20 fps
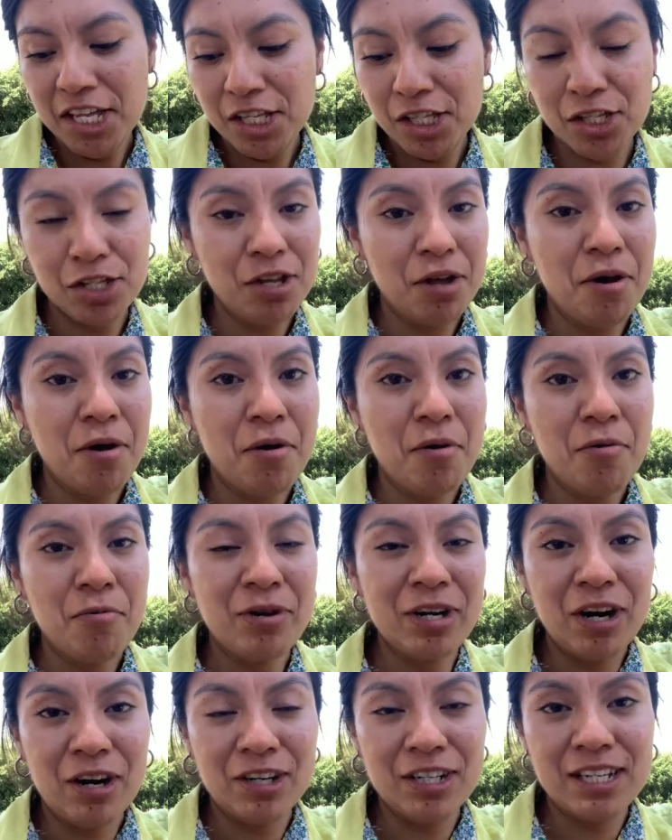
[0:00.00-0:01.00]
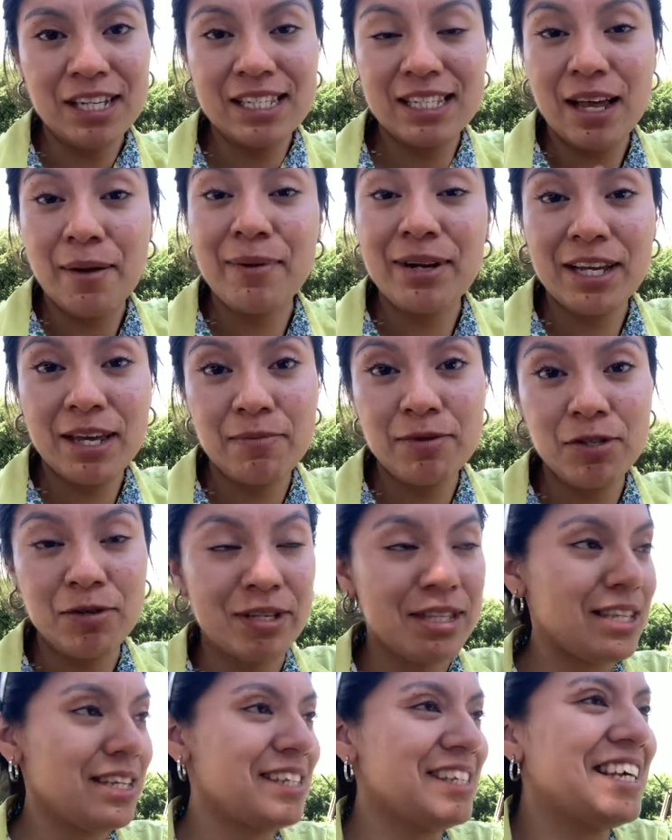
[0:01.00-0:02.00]
so regardless, I'm gonna keep
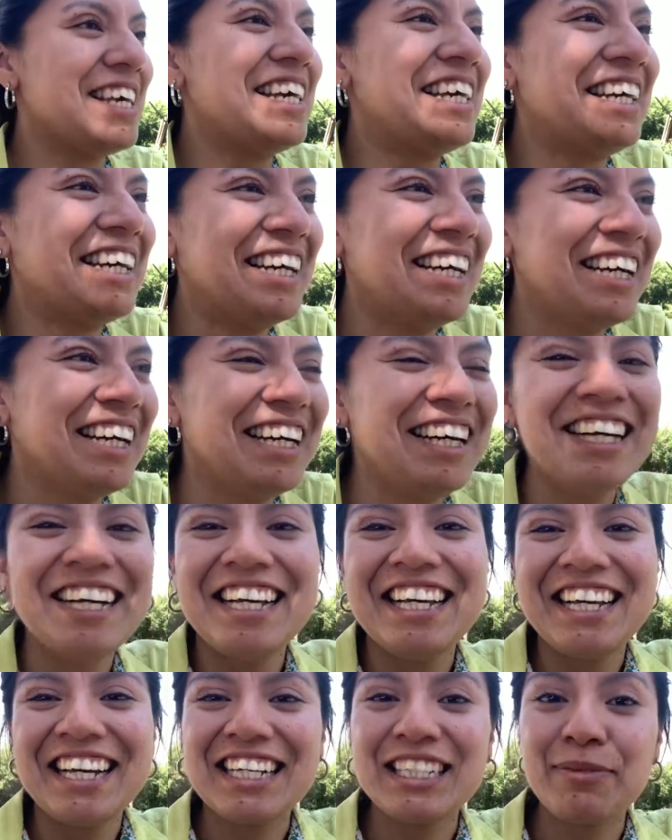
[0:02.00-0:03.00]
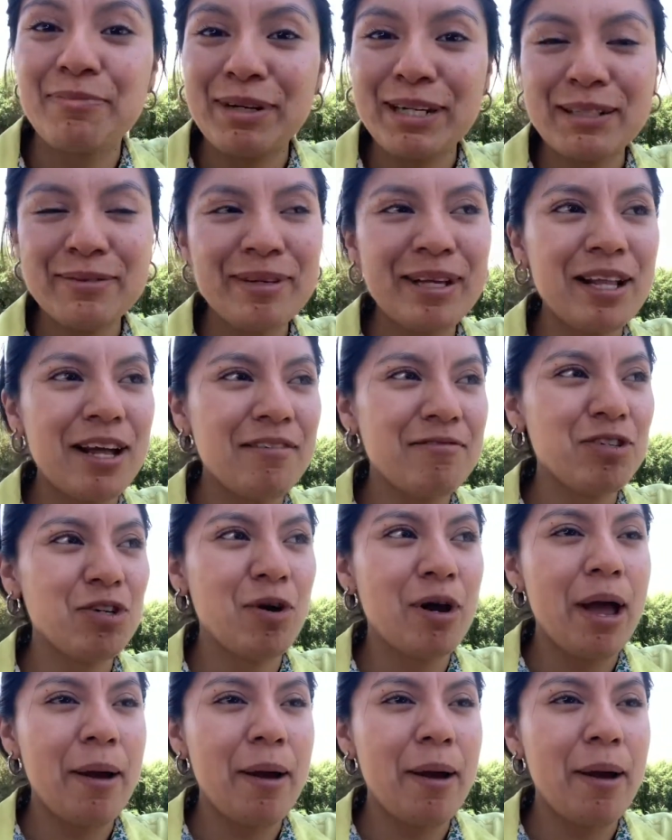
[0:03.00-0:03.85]
doing this because it brings me a lot of joy.